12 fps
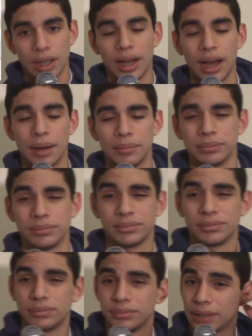and
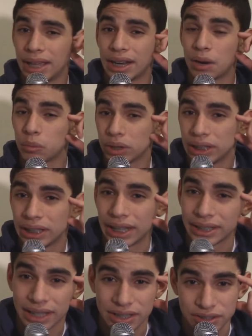I really
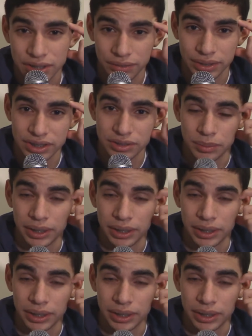like that service,